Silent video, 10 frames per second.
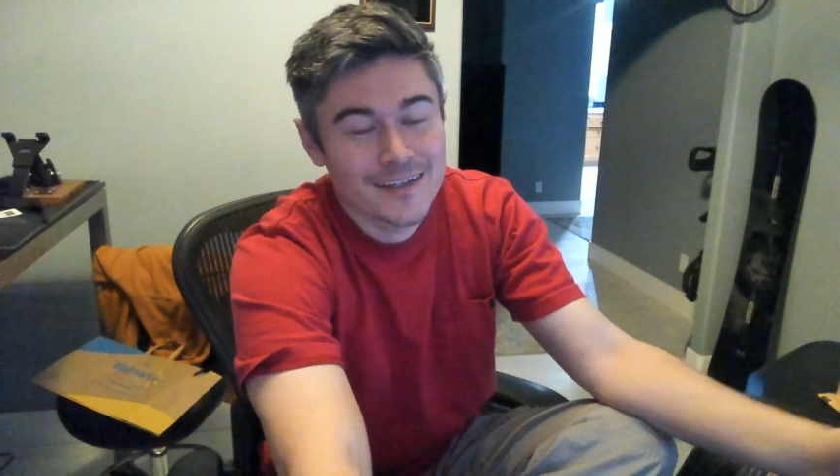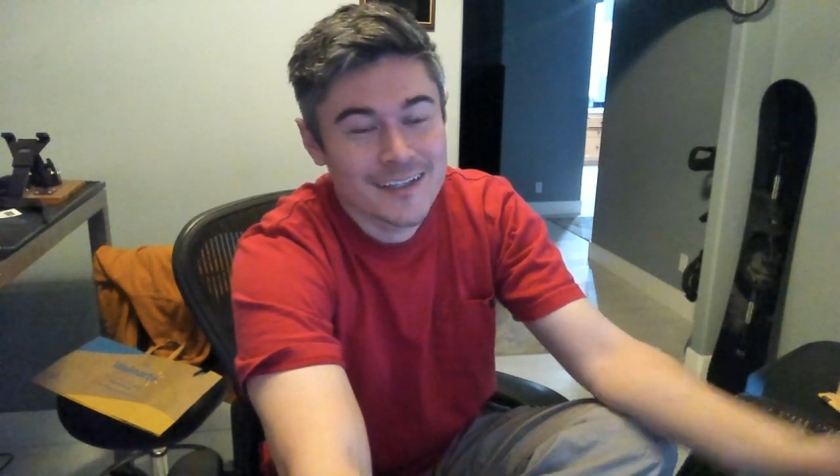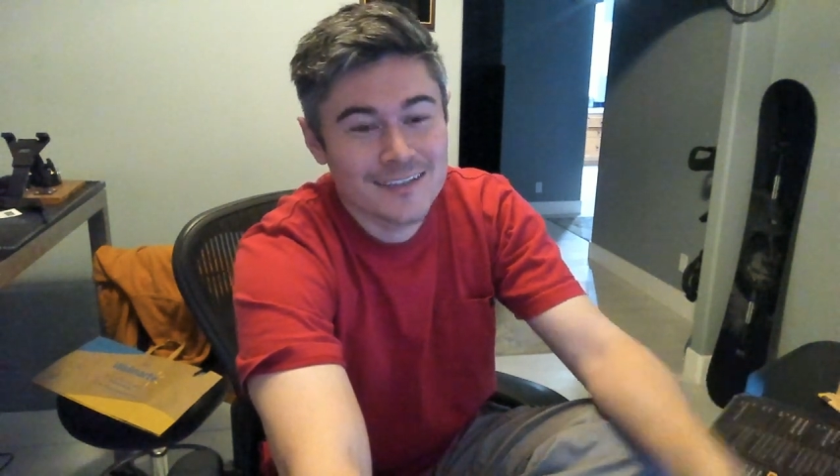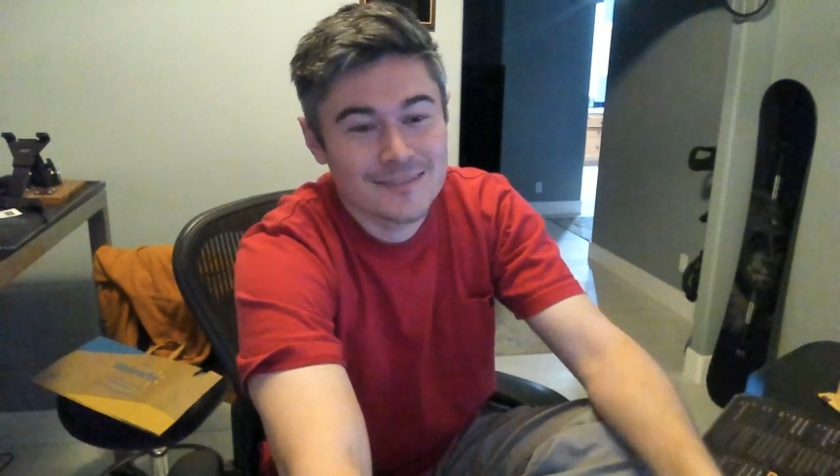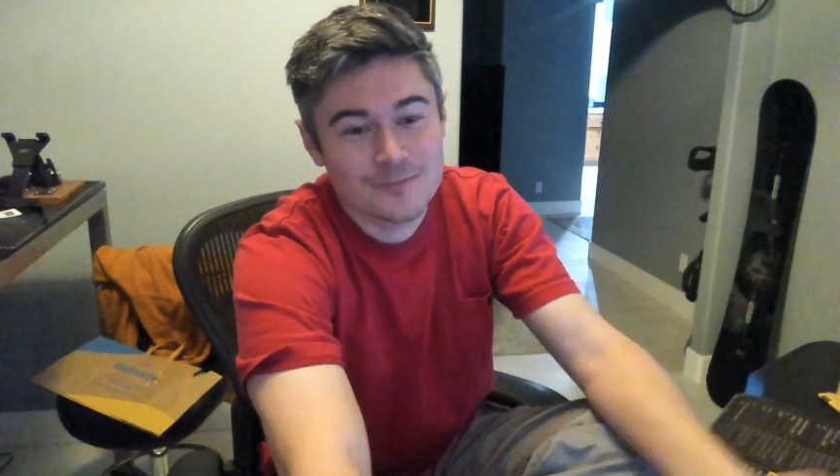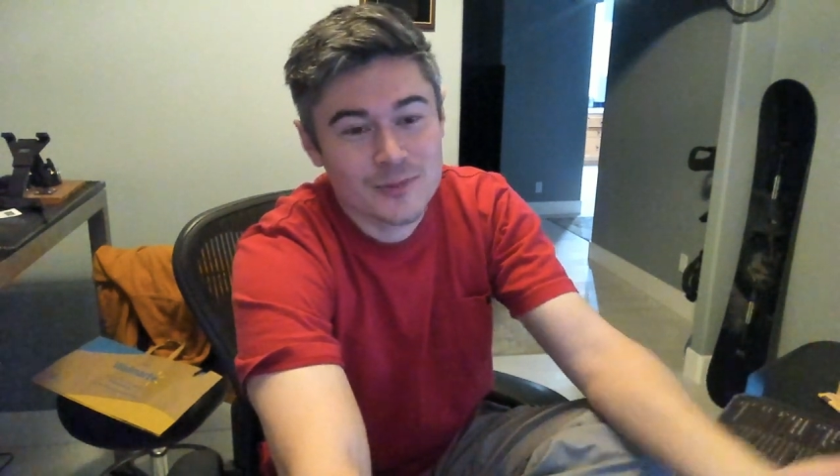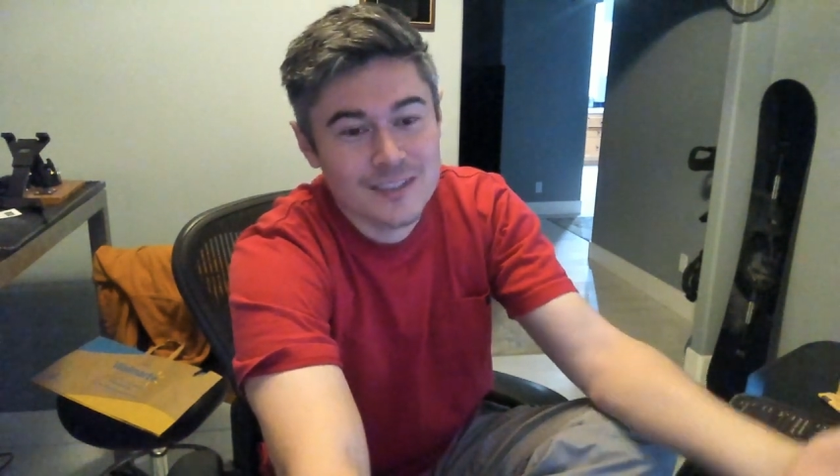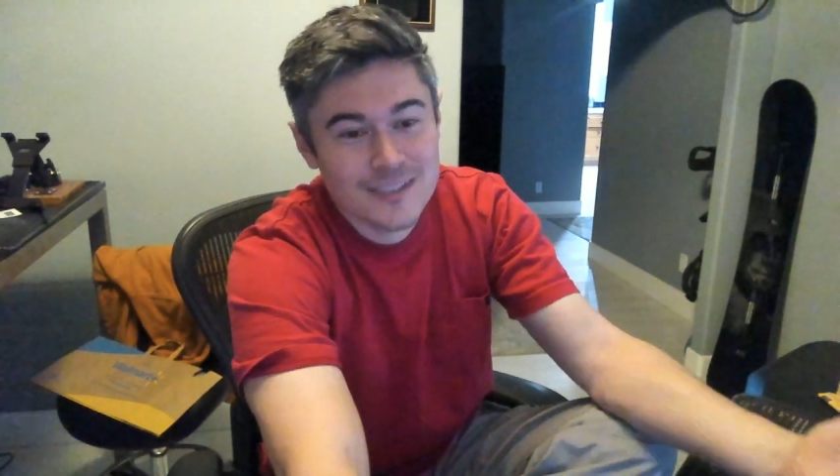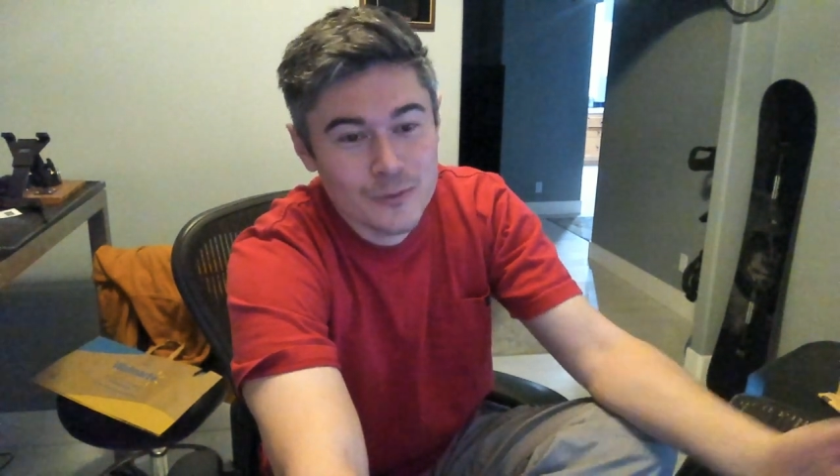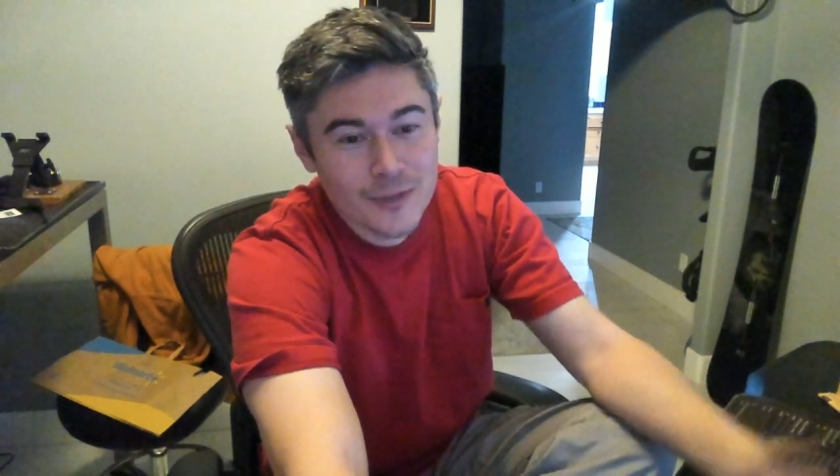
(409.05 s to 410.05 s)
And
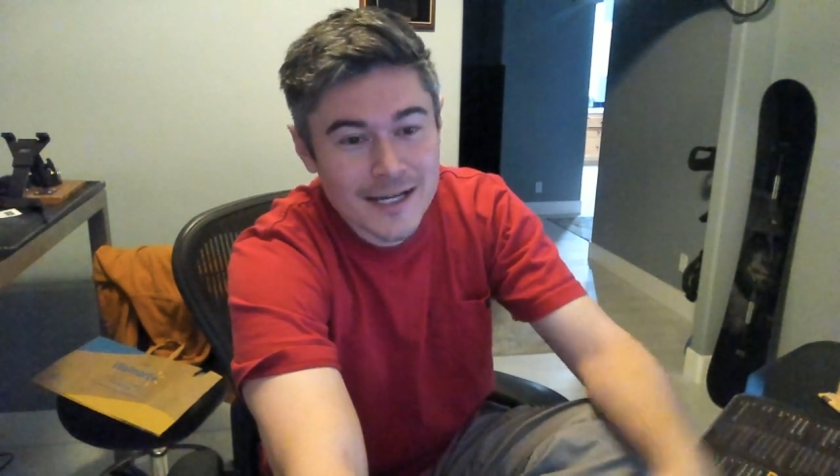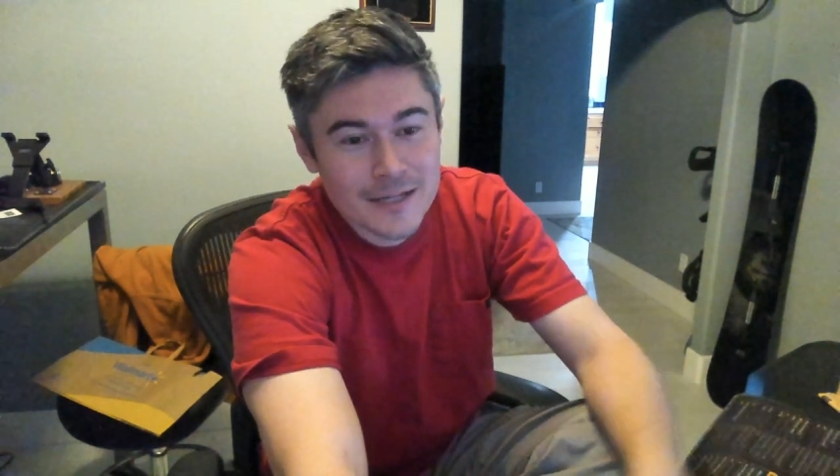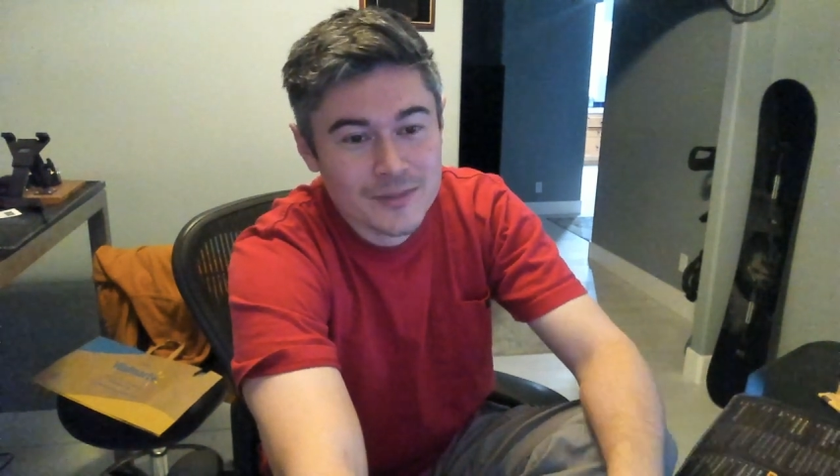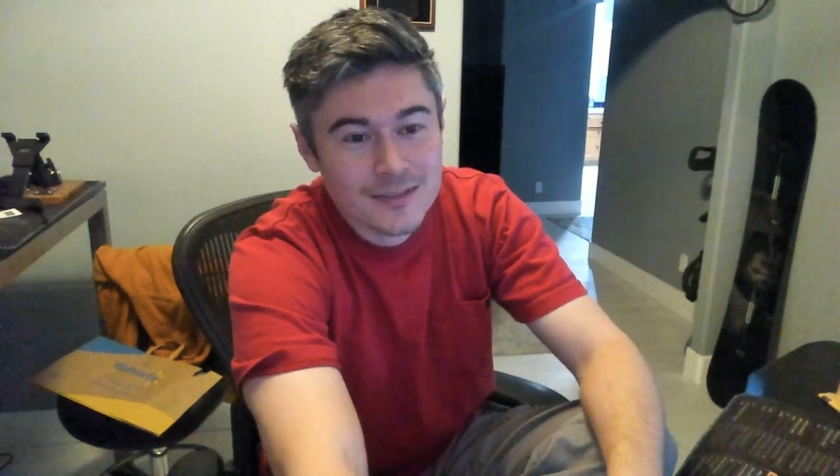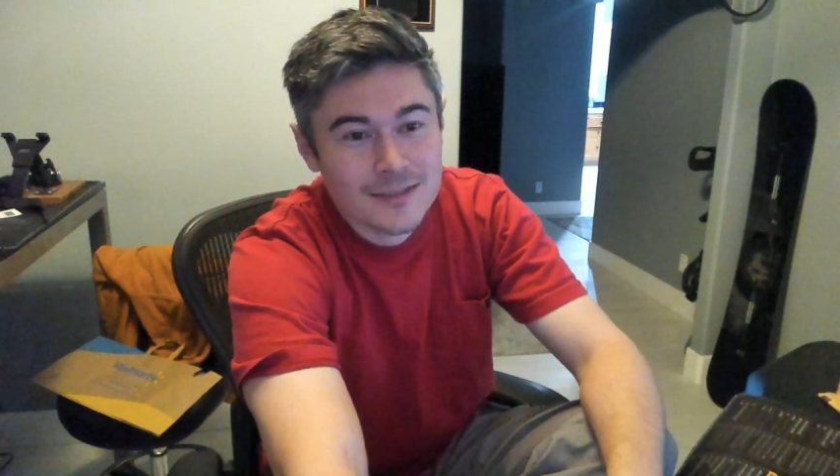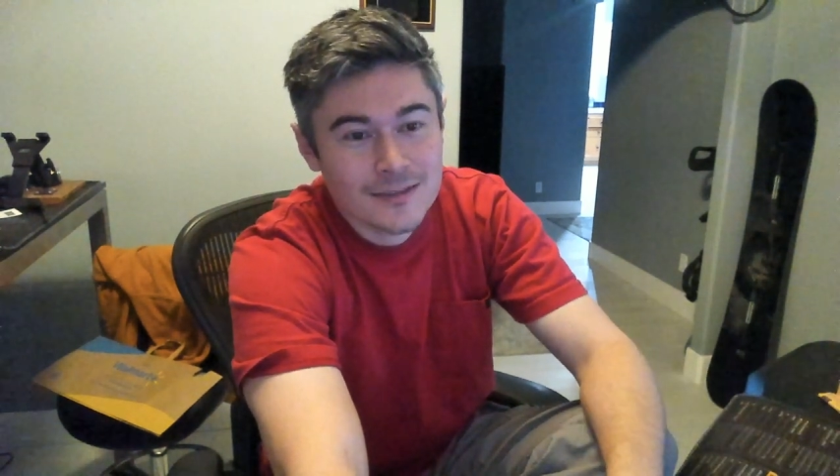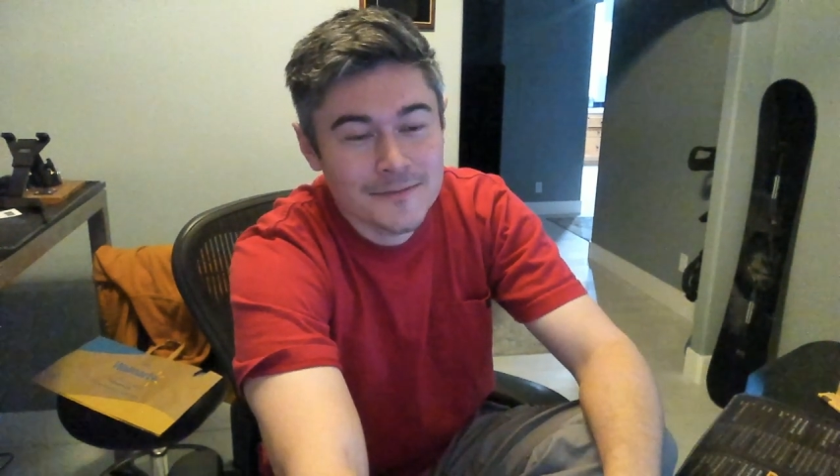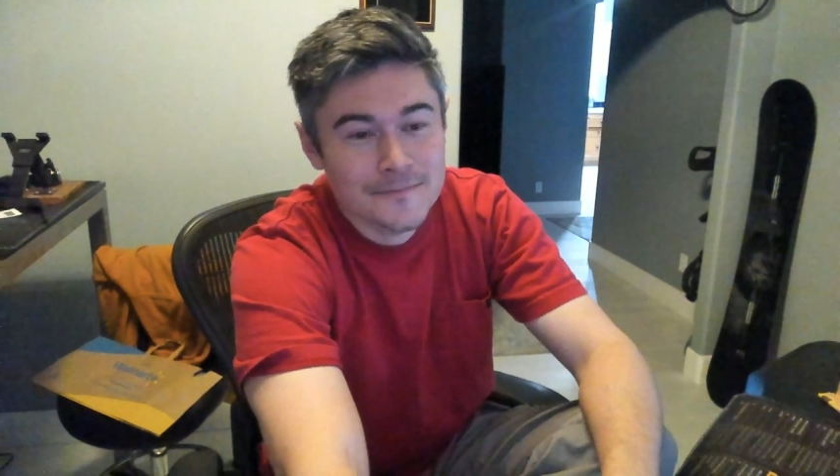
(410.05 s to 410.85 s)
let's see what happens.